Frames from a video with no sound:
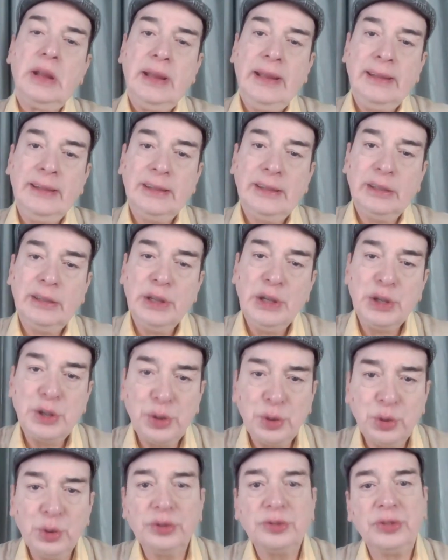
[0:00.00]
you know,
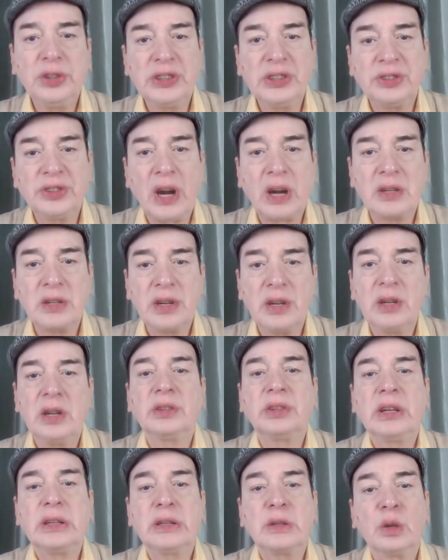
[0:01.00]
issues which started,
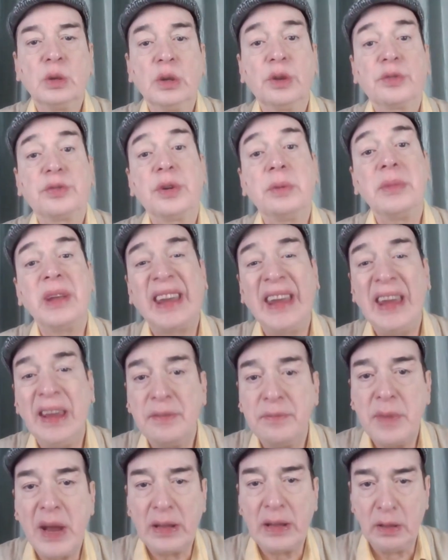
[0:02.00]
as I told you, from the
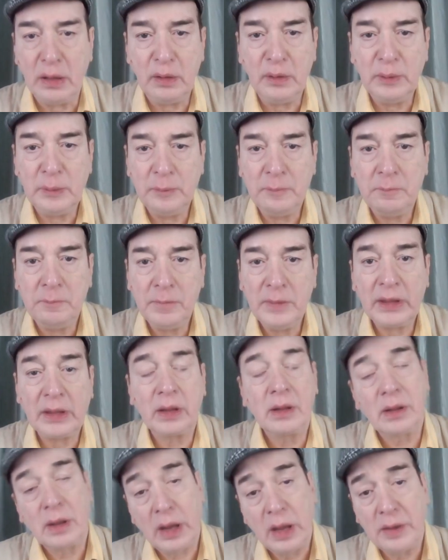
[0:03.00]

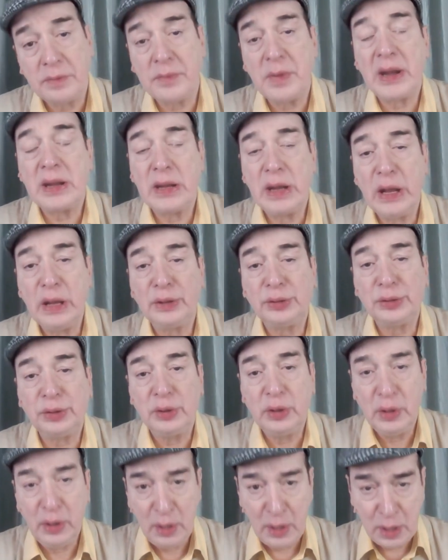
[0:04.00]
caveman
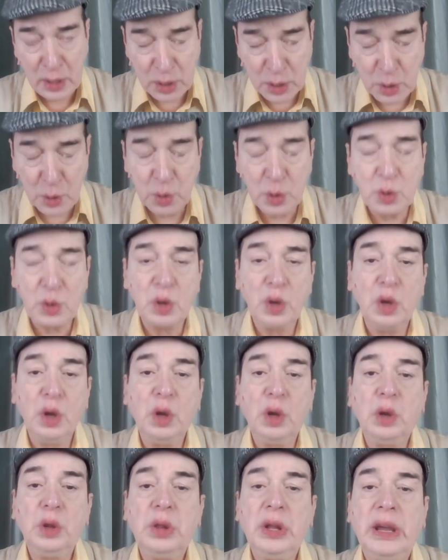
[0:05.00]
days to
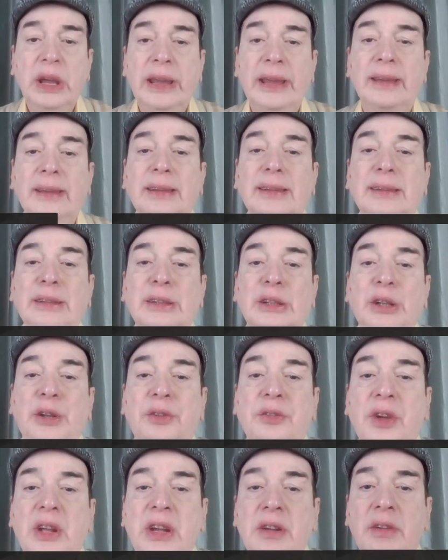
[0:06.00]
the
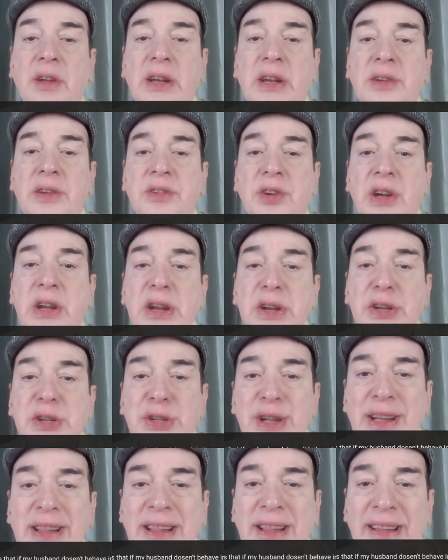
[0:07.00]
very, very
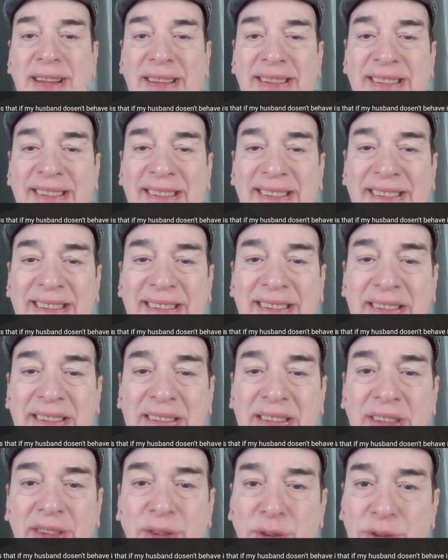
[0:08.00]
traditional
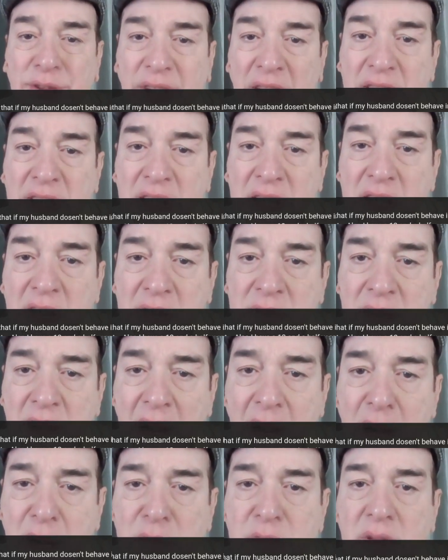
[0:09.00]
society that we
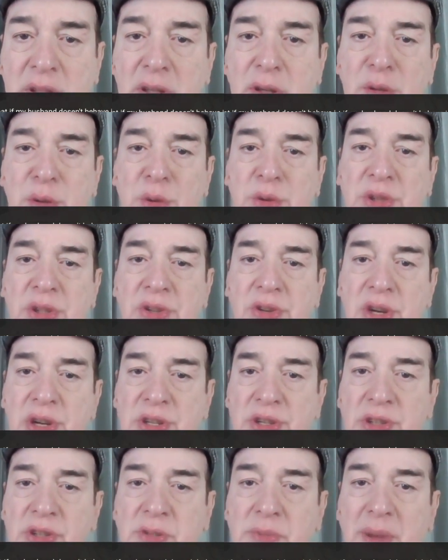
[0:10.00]
had one or two
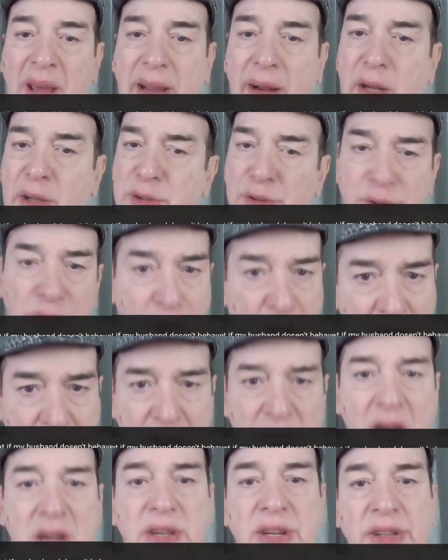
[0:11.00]
generations back. It's not
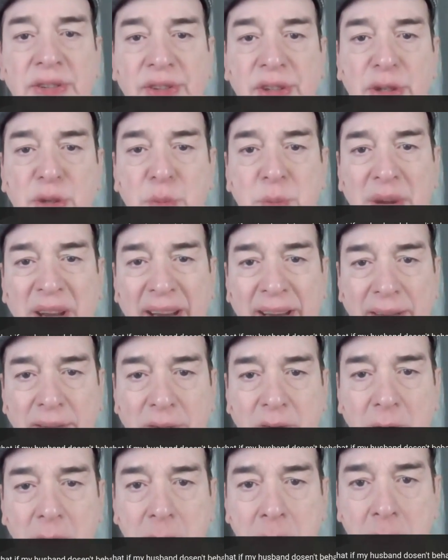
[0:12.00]
that easy to break
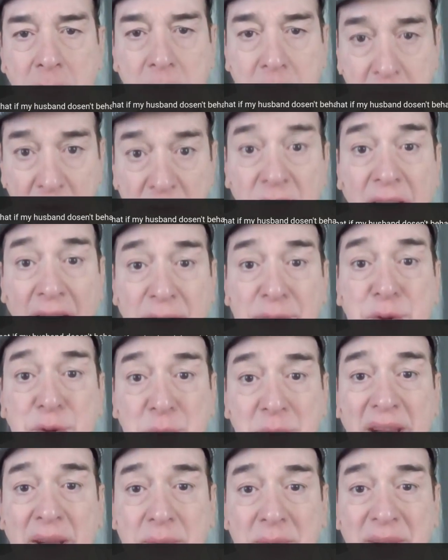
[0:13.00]
it, but we have to
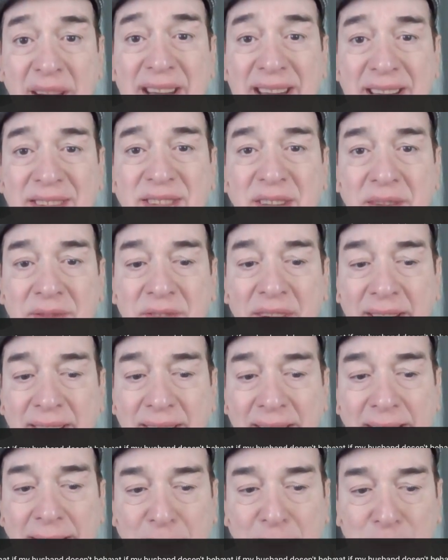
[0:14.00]
make a beginning somewhere,
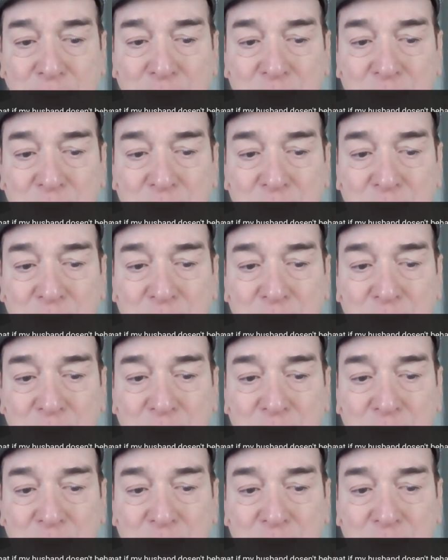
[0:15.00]
right?